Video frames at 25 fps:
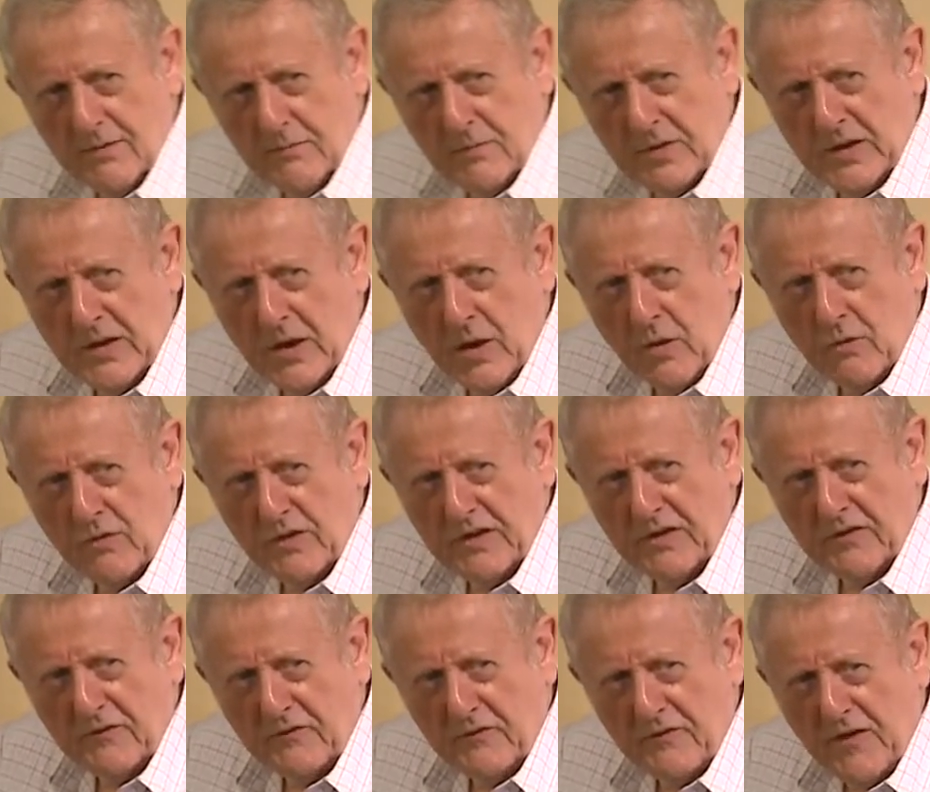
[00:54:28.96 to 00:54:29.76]

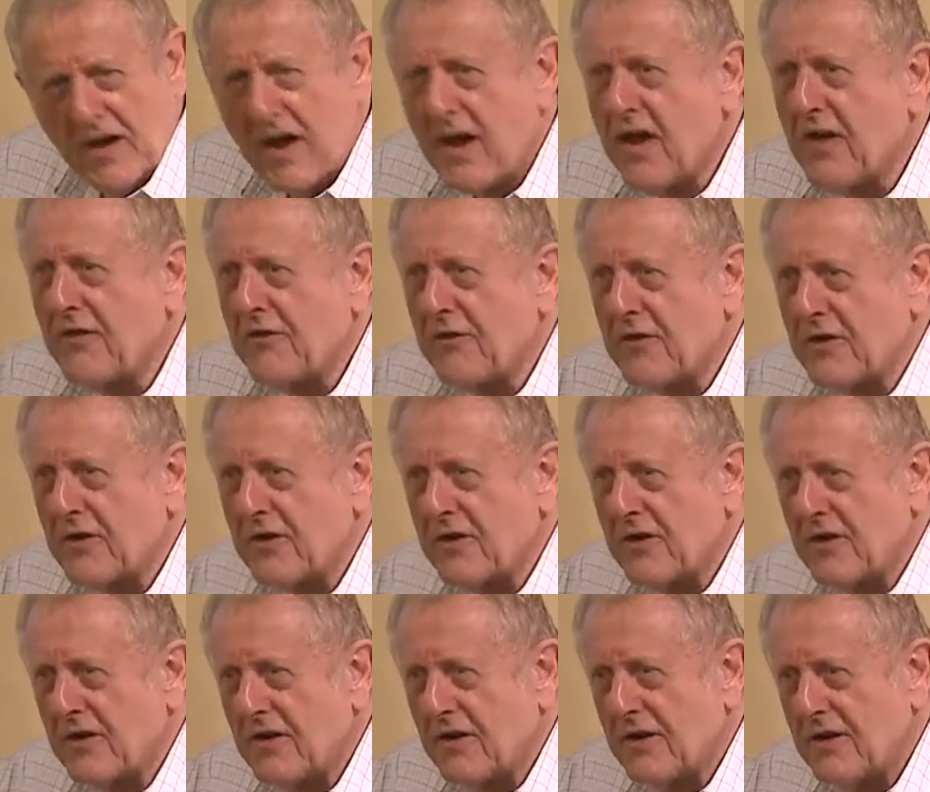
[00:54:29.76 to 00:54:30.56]
Manoah, the
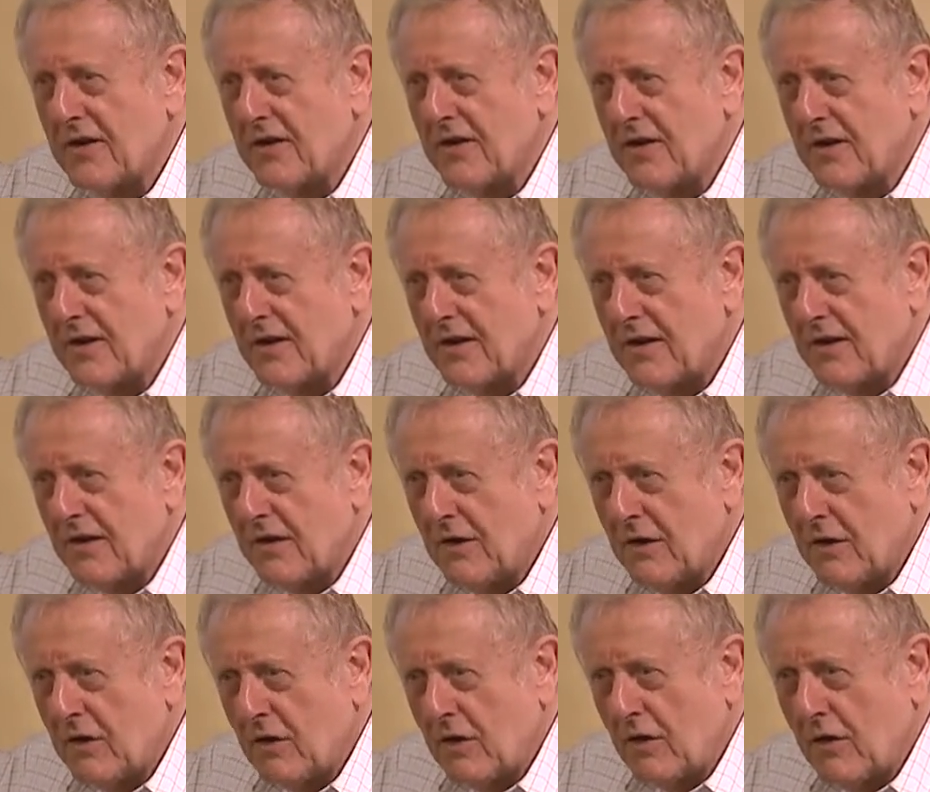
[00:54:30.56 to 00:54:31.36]
father
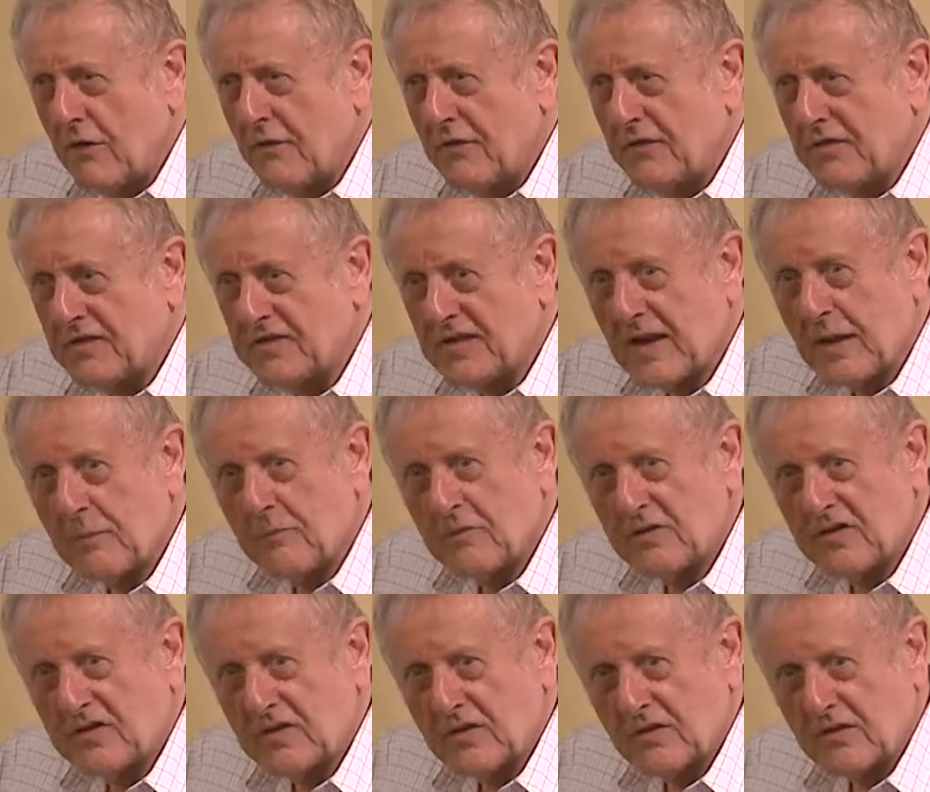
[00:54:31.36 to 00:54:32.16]
of
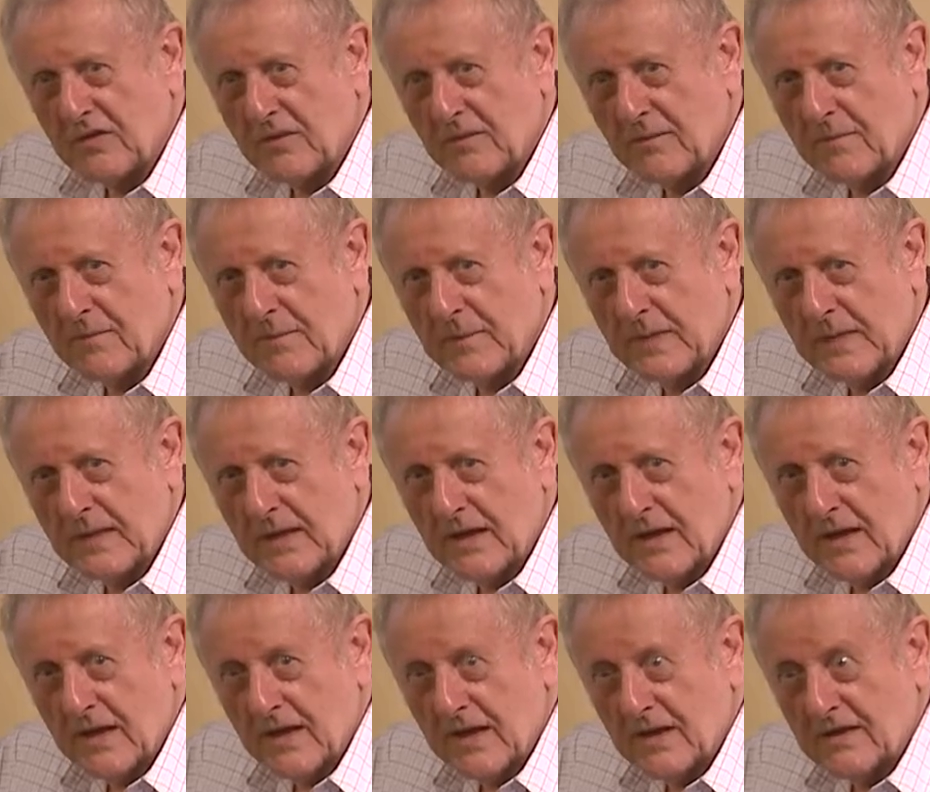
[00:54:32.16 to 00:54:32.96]
Samson. Samson.
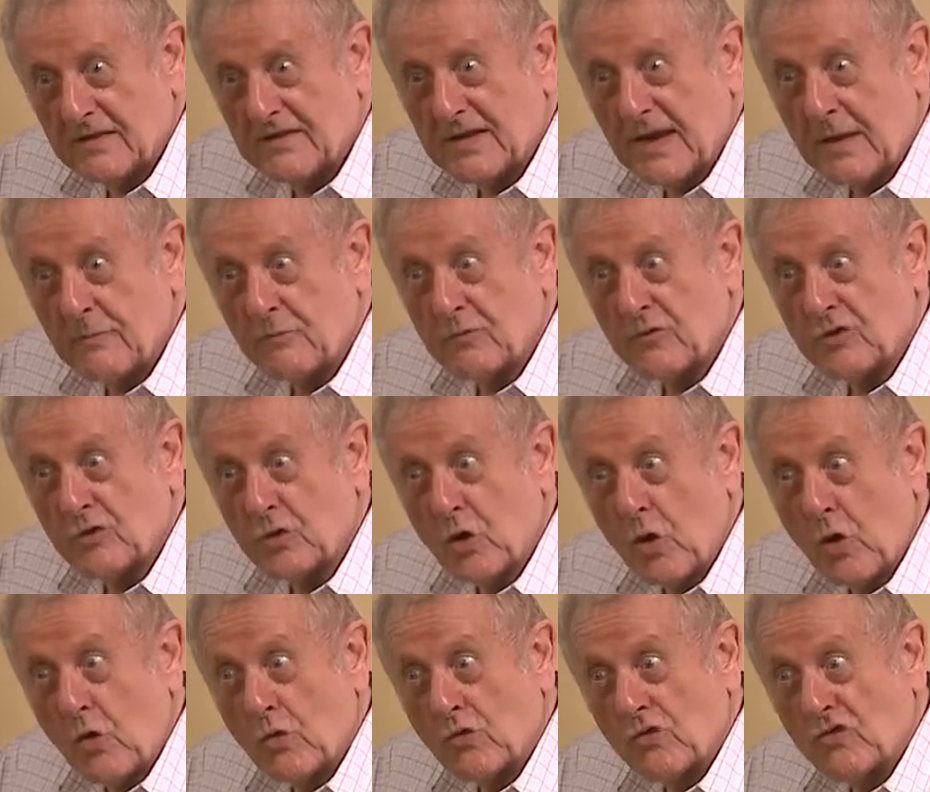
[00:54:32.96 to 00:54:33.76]

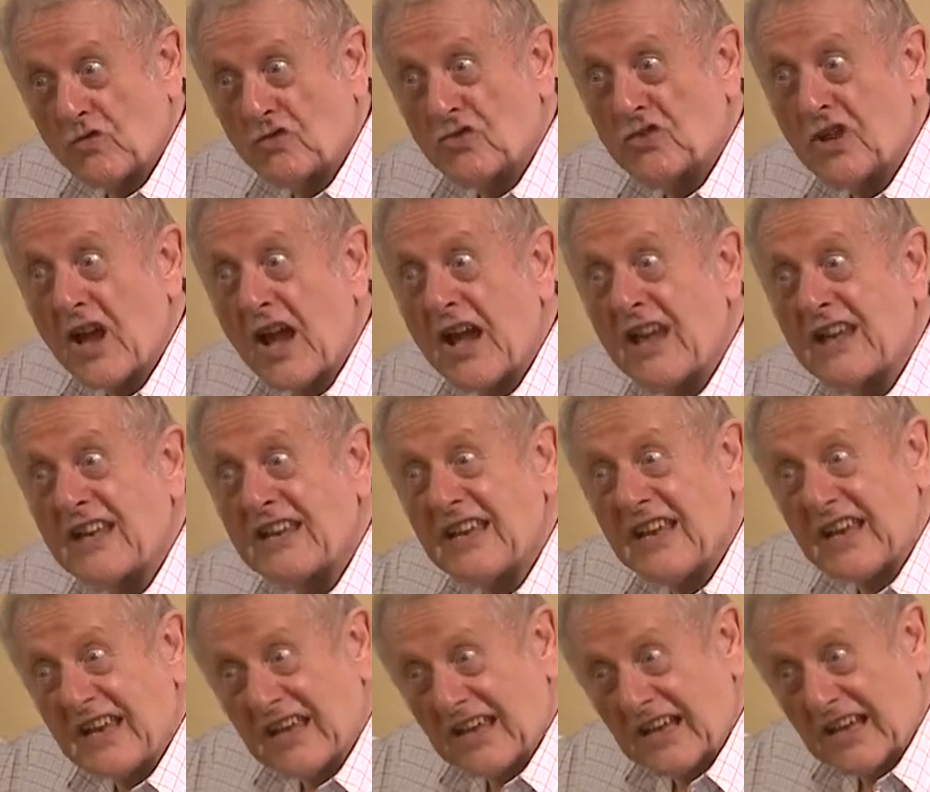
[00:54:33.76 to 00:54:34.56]
Samson,
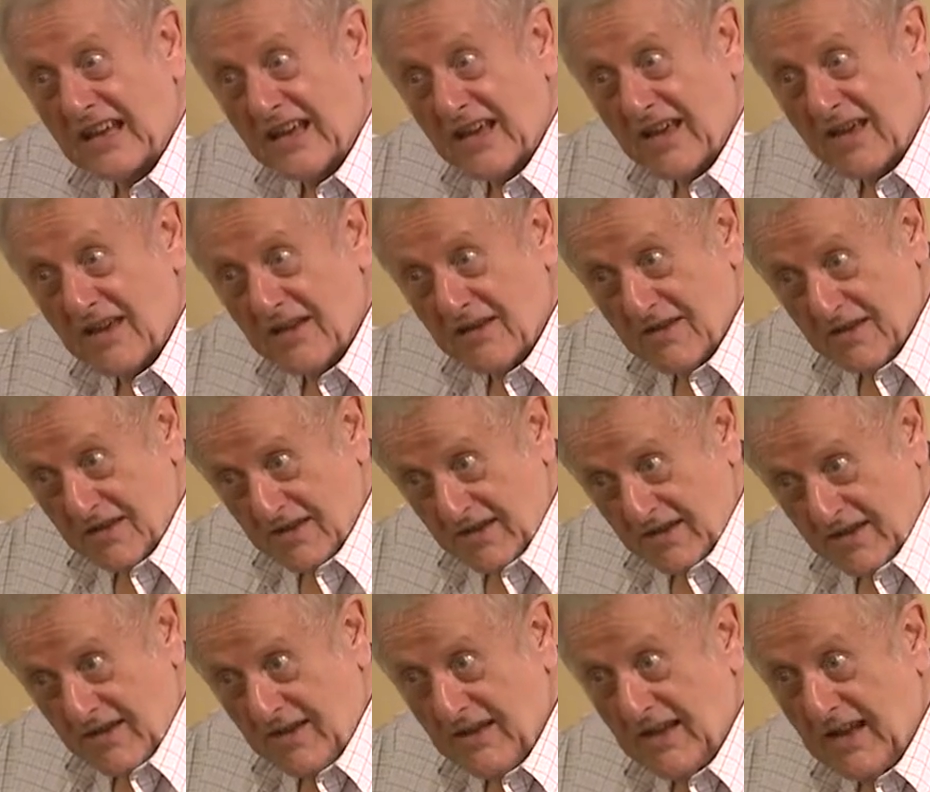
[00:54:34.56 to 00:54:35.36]
shining.
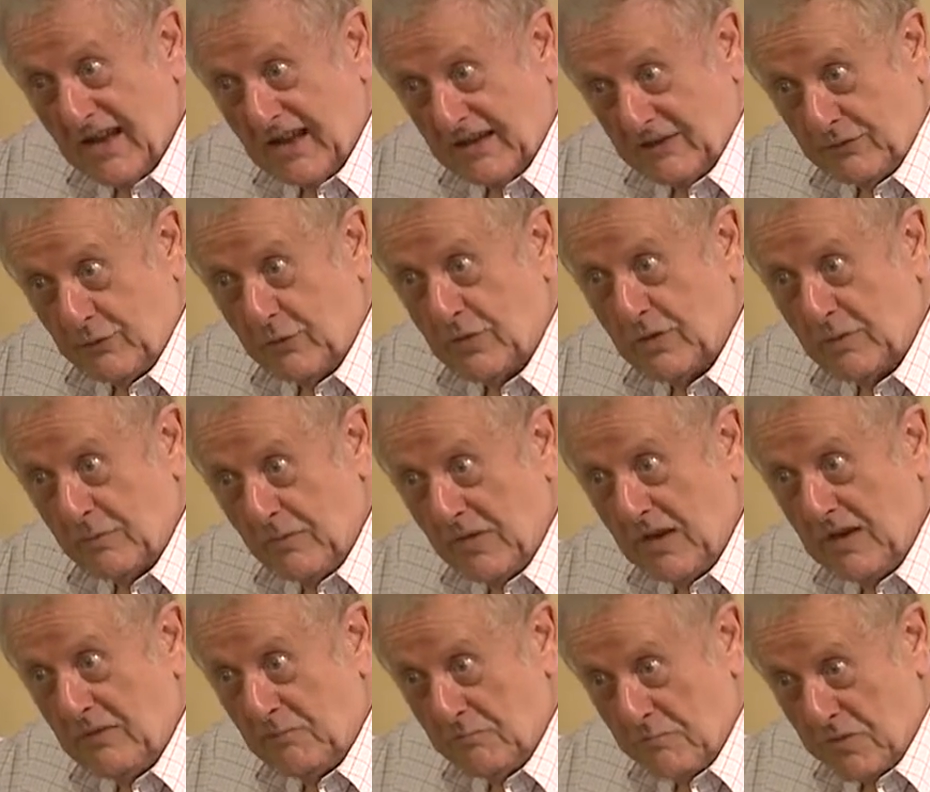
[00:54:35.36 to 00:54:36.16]
That's what it
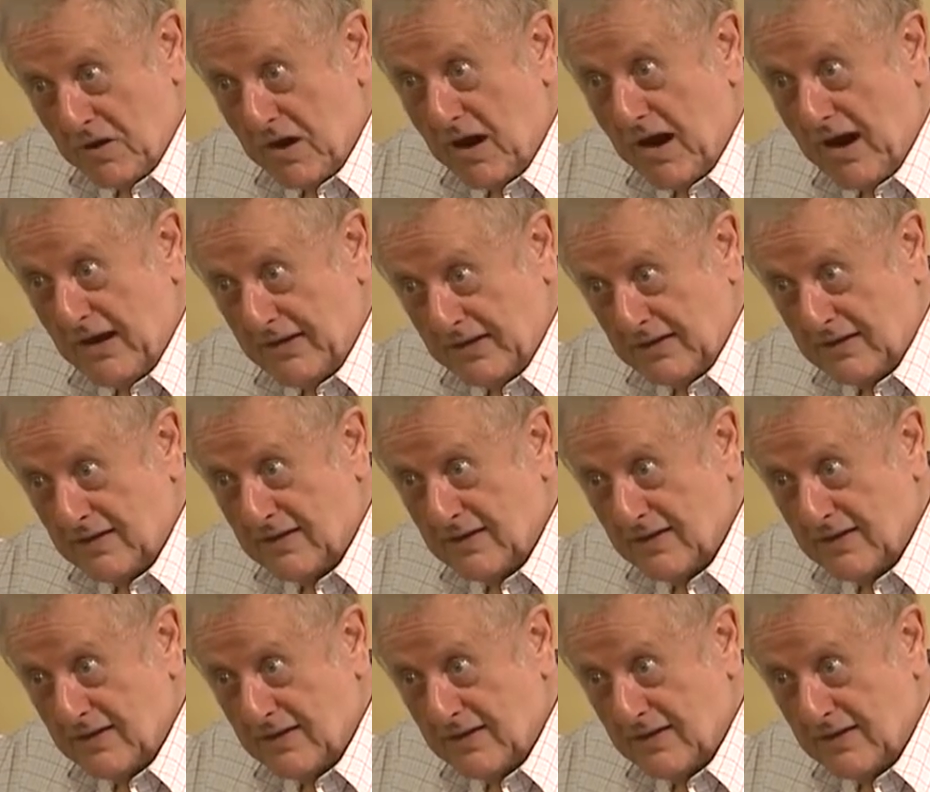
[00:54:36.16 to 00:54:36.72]
means, bright.